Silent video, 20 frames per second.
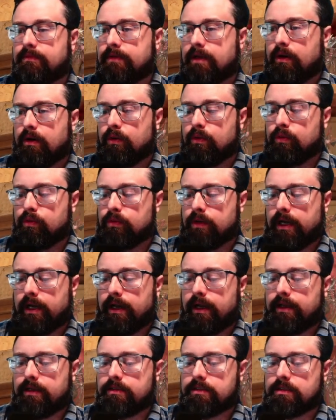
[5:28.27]

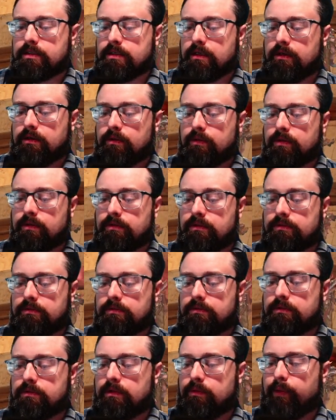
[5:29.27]
Alright, so
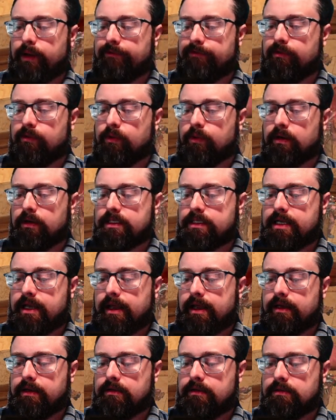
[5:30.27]
wait for
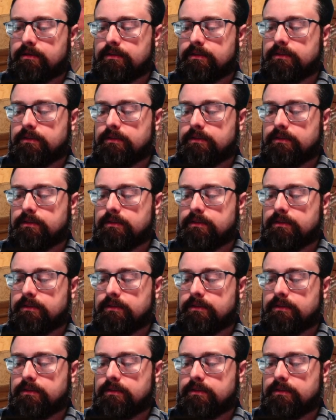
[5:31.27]
10. We'll